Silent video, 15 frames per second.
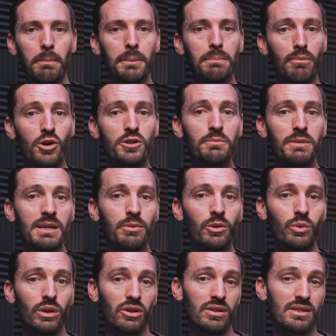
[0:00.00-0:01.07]
but most people
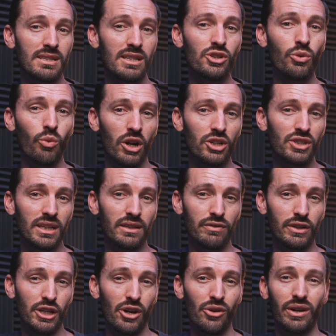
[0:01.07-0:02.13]
will continue watching a
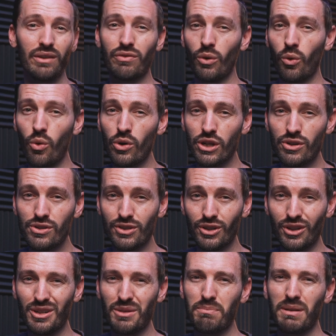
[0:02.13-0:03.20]
video if the audio is
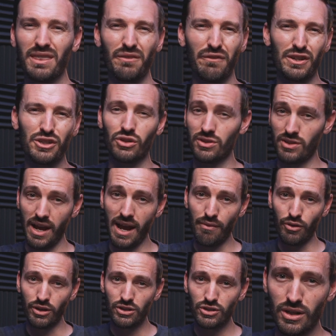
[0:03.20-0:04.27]
good, but the visuals are
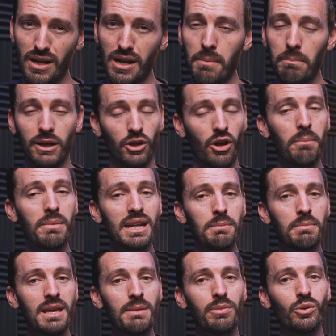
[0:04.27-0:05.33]
average. But not many
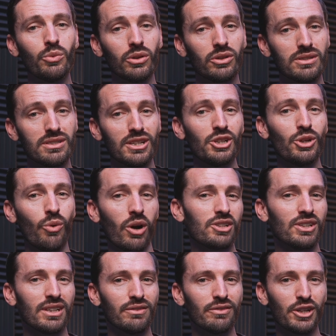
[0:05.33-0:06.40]
people will continue
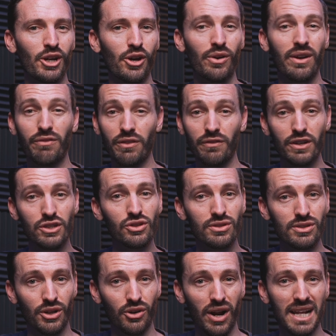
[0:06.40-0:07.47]
watching a video if the visuals
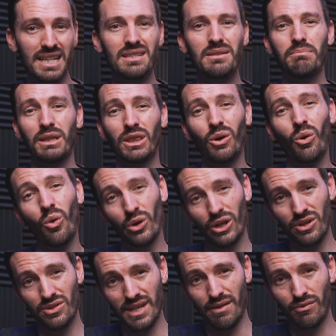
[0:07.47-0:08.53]
are great, but the audio
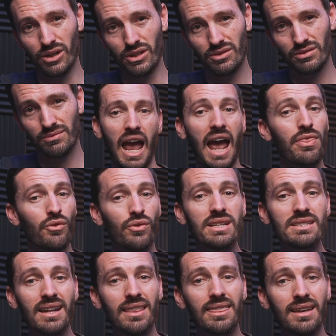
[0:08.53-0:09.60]
is average. And the
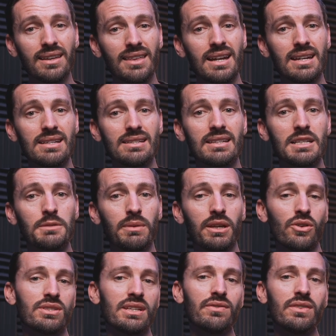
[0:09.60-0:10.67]
reason I think that is
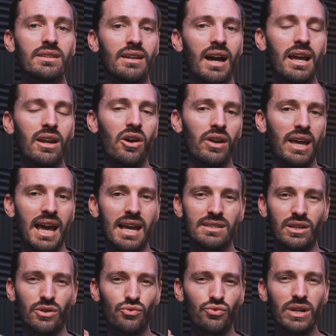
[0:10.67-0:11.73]
because if the dialogue has
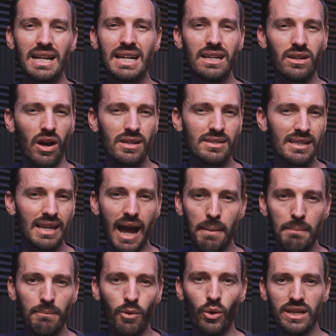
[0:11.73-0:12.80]
a really nasty
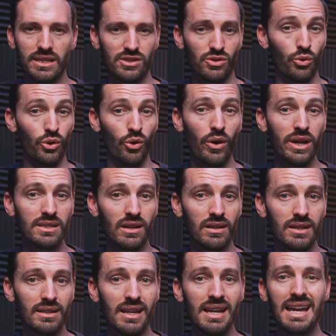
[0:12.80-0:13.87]
hum or hiss or noise on
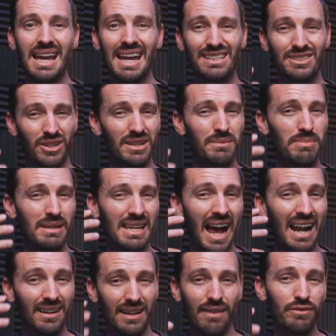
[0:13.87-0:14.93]
it, it's going to be
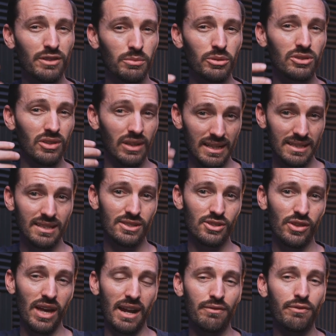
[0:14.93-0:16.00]
uncomfortable to listen to
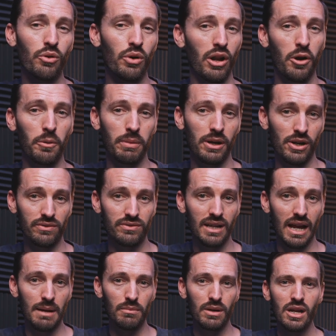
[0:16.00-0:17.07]
that for a long period of
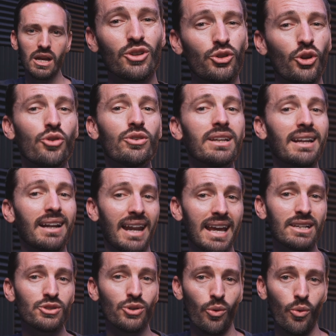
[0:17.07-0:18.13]
time. So don't
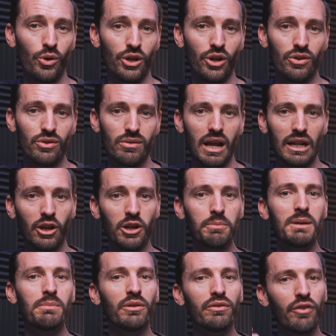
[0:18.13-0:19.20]
neglect your audio. A lot of
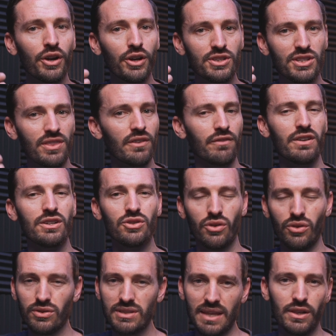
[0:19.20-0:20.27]
people focus on the
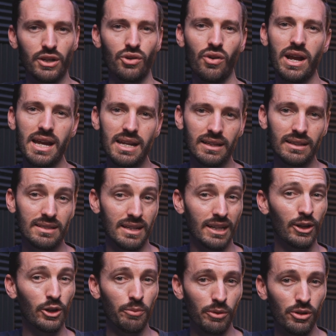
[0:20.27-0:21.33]
visuals and the grade and does it
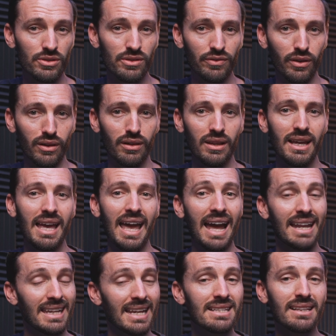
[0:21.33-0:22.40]
look beautiful?
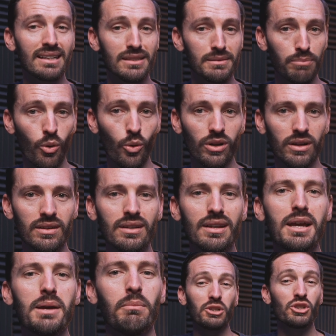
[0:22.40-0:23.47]
And yes, that's important,
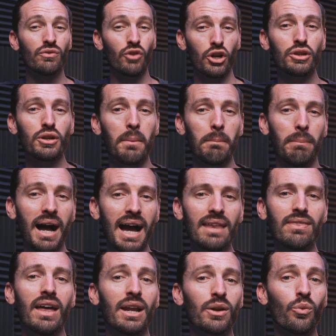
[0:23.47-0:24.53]
but you've got to combine
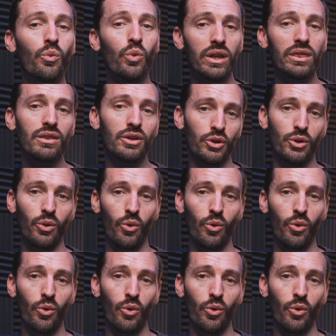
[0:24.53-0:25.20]
that with good